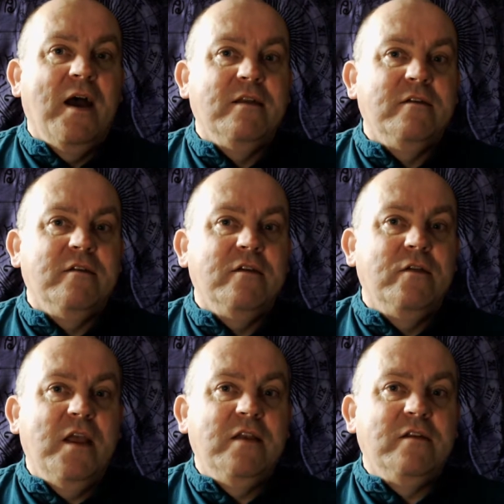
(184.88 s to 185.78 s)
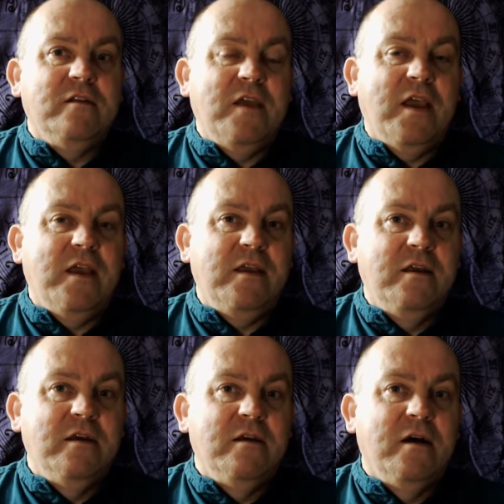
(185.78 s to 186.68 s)
And at the end of the
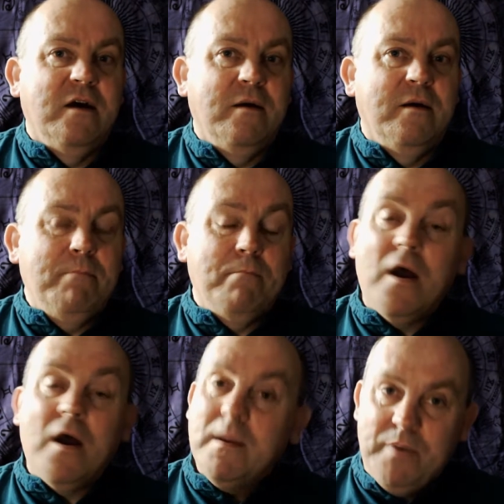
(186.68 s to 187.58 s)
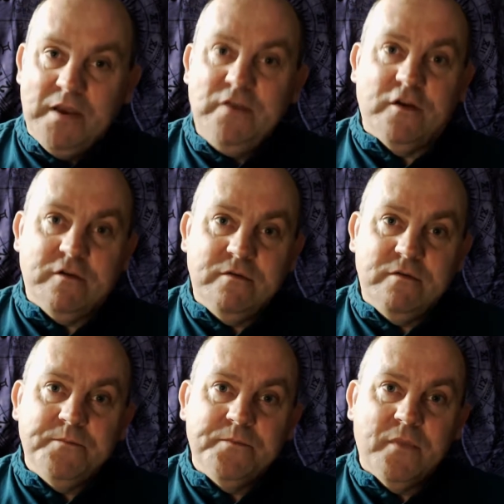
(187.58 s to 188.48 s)
day, in my
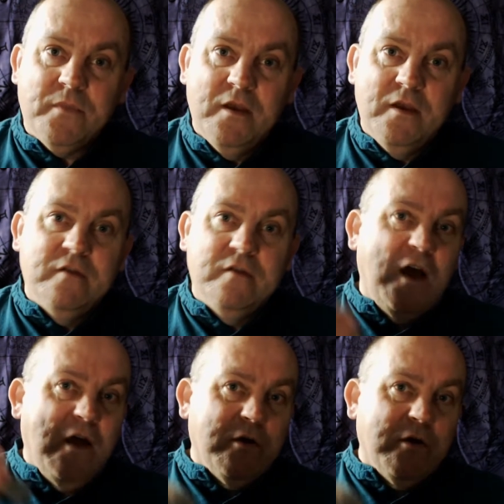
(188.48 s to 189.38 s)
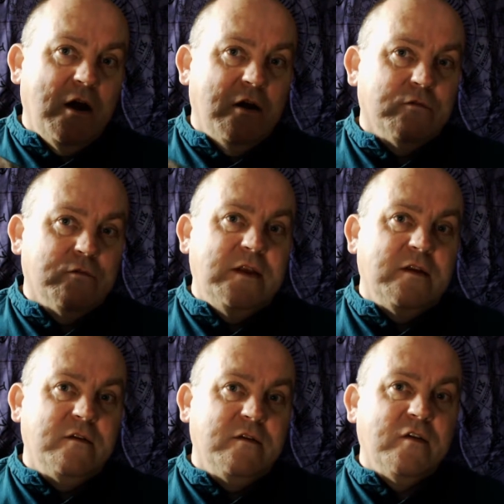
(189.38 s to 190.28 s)
opinion, tarot card
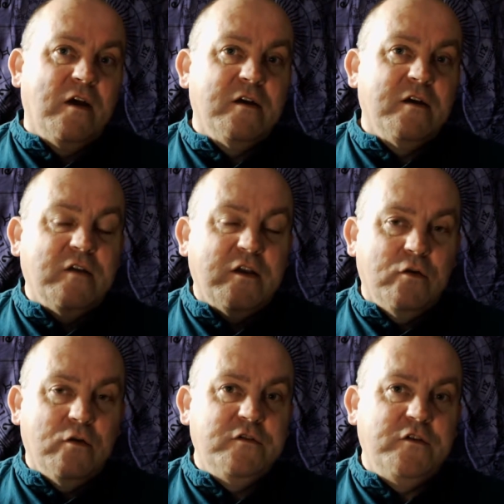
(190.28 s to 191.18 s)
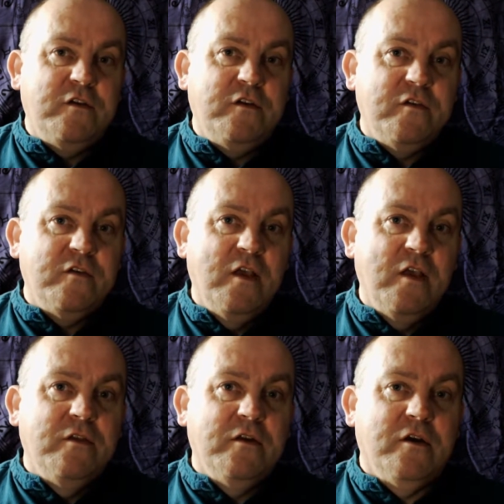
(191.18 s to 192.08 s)
readers are psychologists
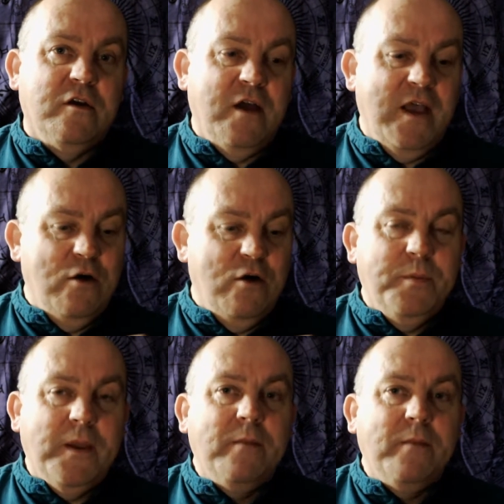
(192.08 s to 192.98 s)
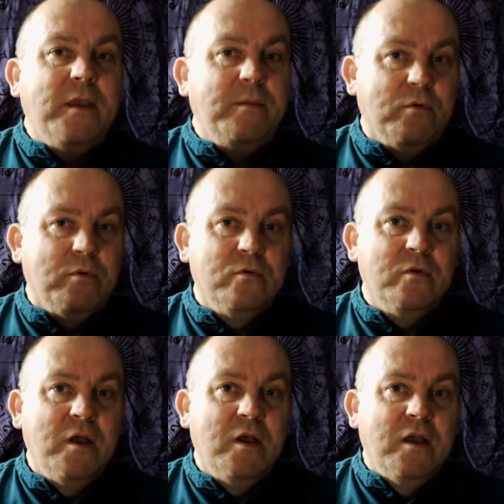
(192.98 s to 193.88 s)
that are helping
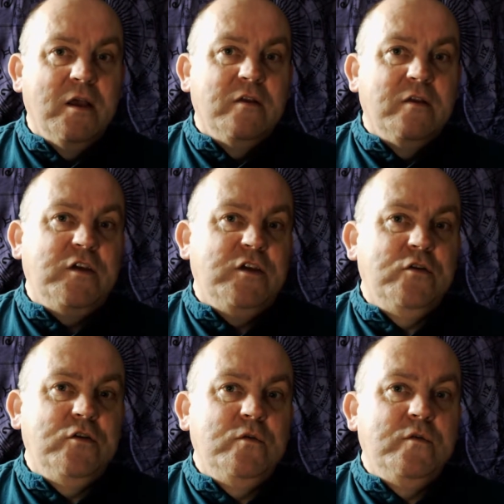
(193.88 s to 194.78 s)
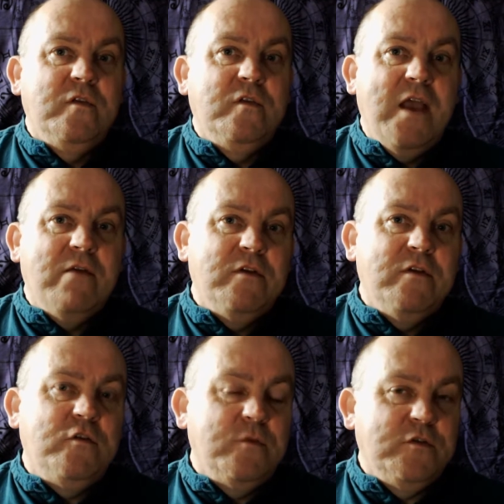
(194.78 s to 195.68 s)
people to use their
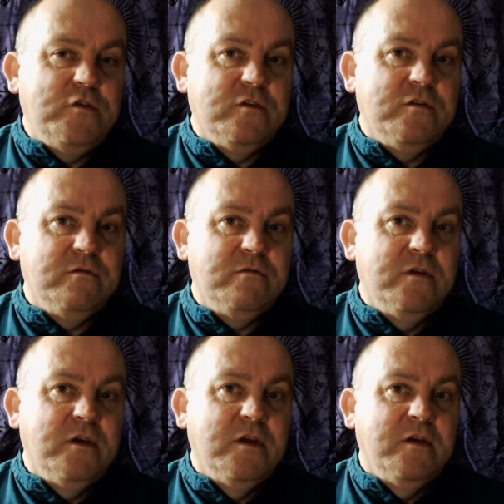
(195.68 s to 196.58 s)
intuition